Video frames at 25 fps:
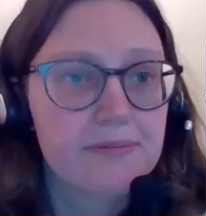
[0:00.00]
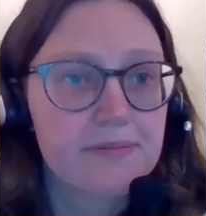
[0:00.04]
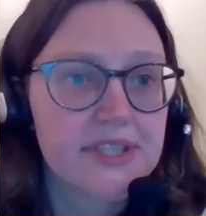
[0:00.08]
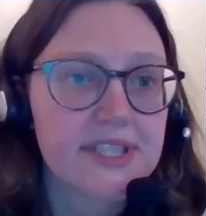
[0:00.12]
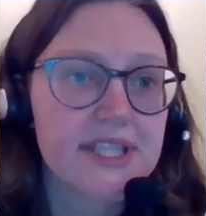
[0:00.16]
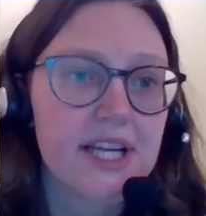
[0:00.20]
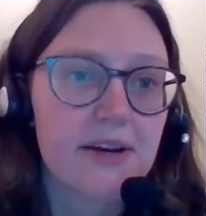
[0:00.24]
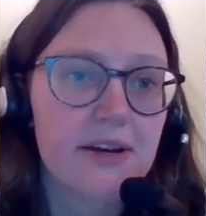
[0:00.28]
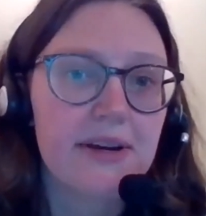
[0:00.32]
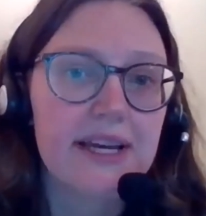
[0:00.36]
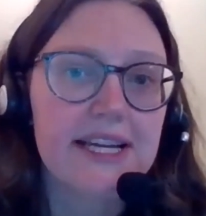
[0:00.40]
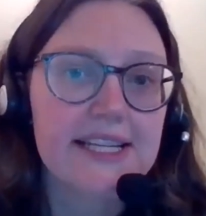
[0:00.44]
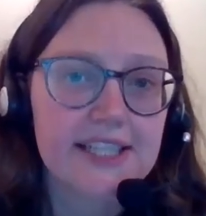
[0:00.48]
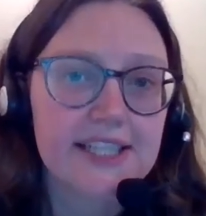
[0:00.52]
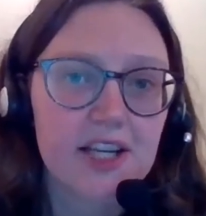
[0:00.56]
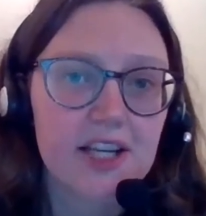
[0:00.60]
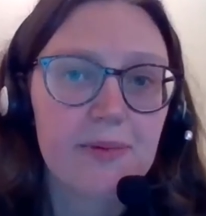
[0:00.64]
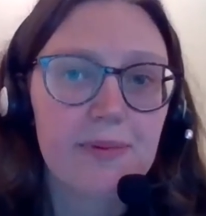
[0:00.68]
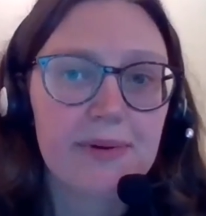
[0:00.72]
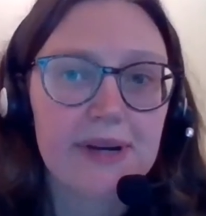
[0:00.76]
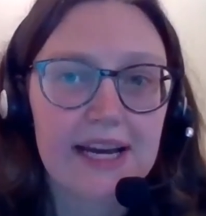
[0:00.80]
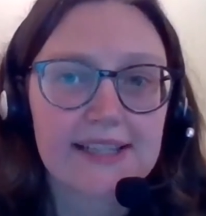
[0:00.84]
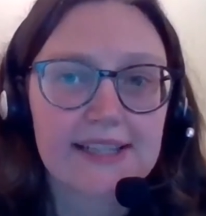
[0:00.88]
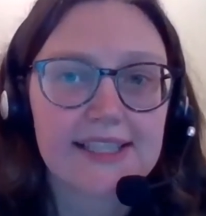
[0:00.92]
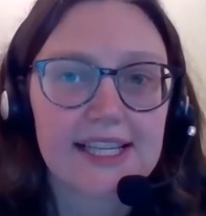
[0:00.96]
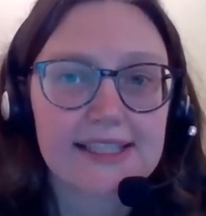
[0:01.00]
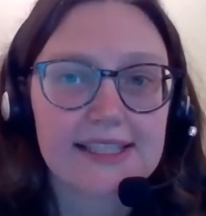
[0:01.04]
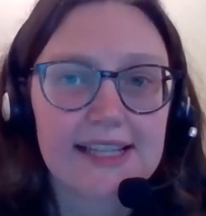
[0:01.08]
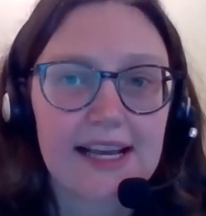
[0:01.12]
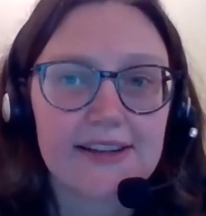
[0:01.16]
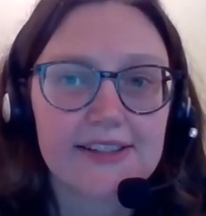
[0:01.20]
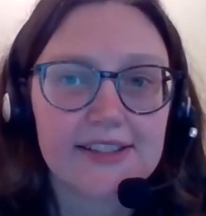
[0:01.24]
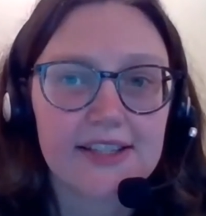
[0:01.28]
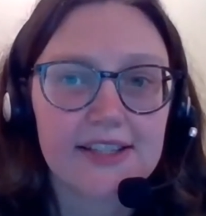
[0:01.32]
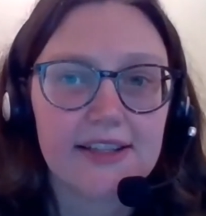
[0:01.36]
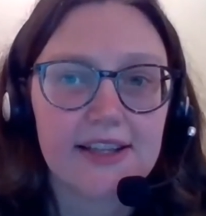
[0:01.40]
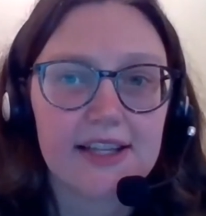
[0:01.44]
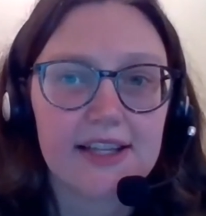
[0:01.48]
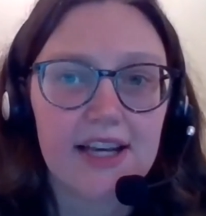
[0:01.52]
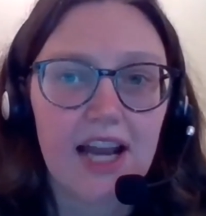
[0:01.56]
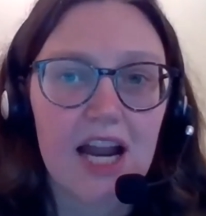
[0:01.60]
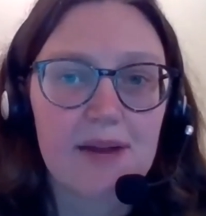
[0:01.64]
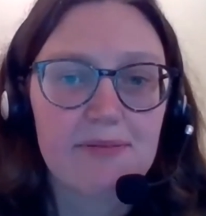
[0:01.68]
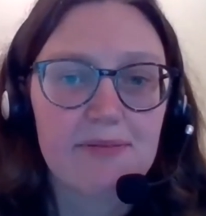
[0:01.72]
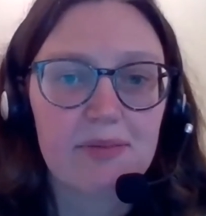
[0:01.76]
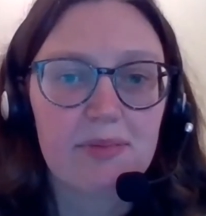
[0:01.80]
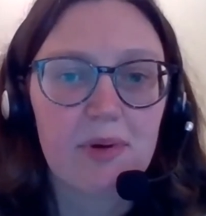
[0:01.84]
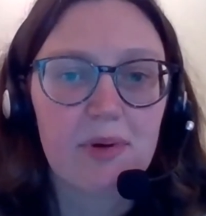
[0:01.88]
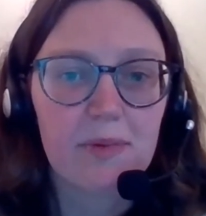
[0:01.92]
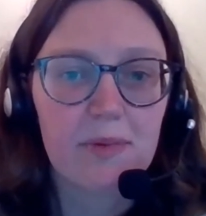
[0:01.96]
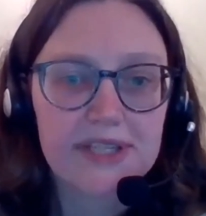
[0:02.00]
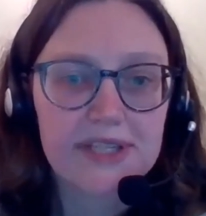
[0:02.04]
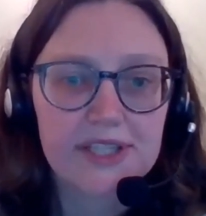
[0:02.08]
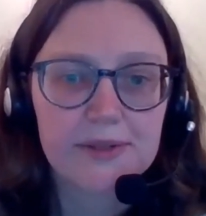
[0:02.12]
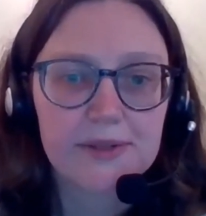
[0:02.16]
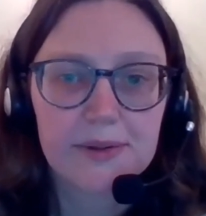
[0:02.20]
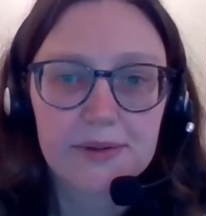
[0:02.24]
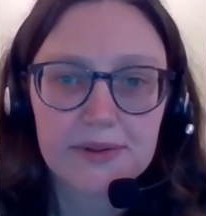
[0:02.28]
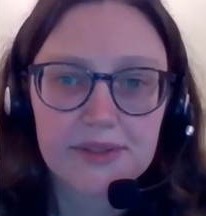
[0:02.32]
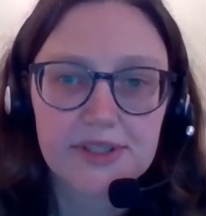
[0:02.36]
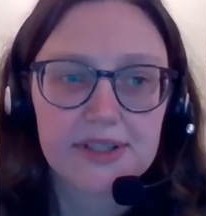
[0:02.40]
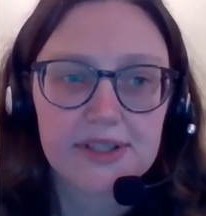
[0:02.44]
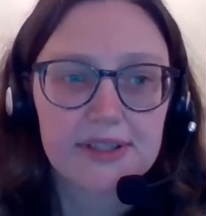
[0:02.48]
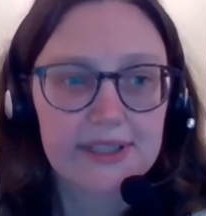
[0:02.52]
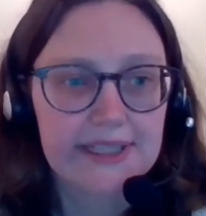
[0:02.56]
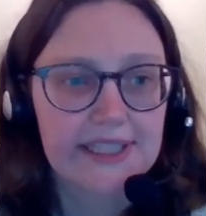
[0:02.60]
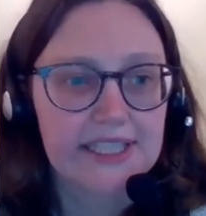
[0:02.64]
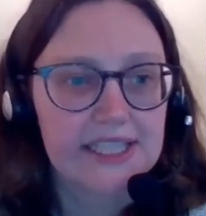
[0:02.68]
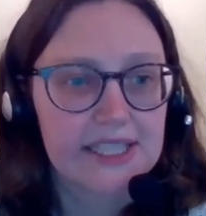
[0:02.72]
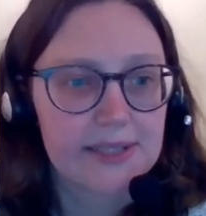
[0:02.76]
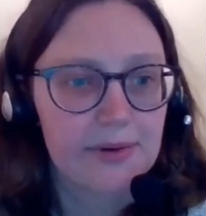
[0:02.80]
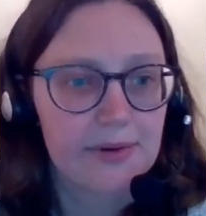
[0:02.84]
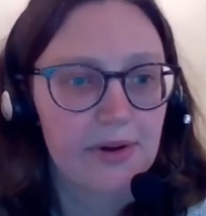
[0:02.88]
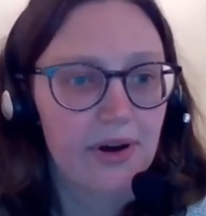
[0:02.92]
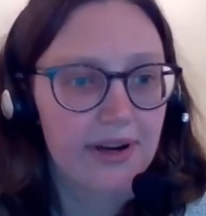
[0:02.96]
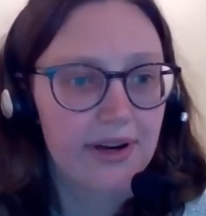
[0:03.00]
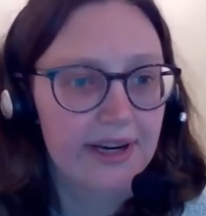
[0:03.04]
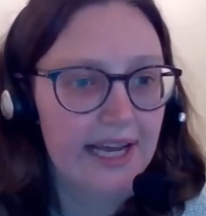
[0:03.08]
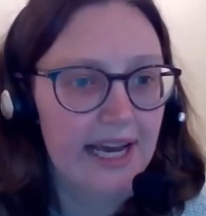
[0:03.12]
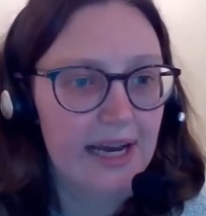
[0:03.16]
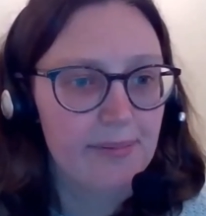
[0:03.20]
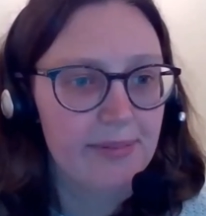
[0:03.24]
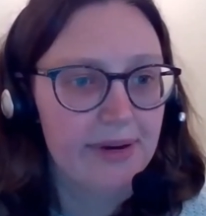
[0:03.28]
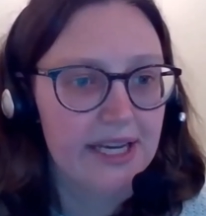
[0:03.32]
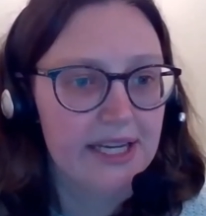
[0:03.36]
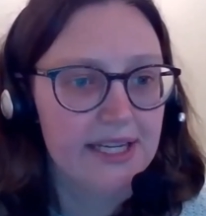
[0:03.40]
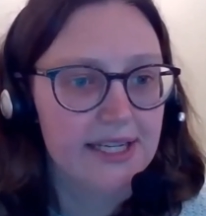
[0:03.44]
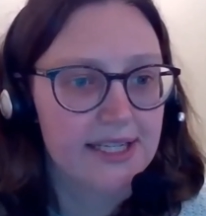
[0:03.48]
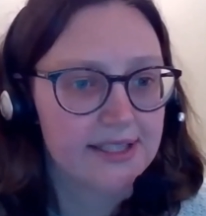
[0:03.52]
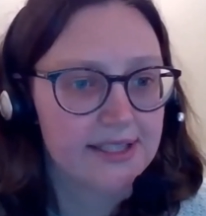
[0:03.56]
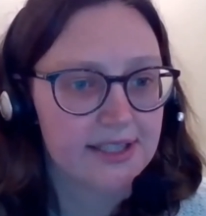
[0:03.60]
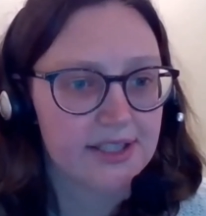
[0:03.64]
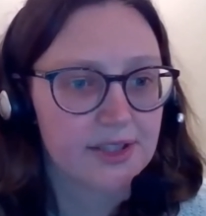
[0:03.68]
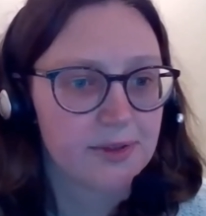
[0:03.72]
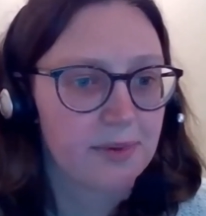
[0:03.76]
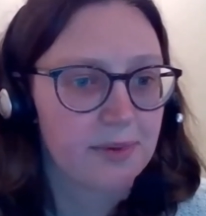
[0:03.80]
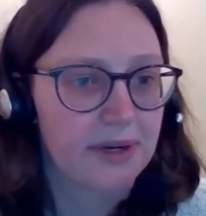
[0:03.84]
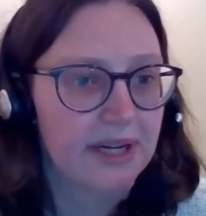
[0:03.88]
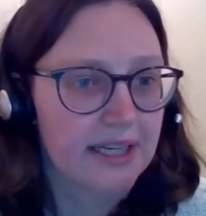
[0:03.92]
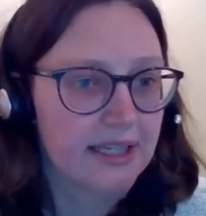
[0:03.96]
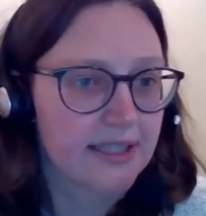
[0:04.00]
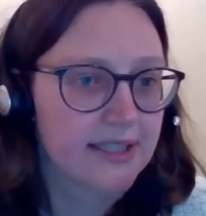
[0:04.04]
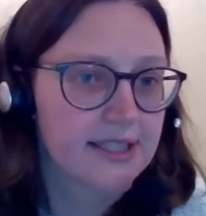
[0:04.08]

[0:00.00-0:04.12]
So it's open access outside the library, but we do also link to it on our pages as well.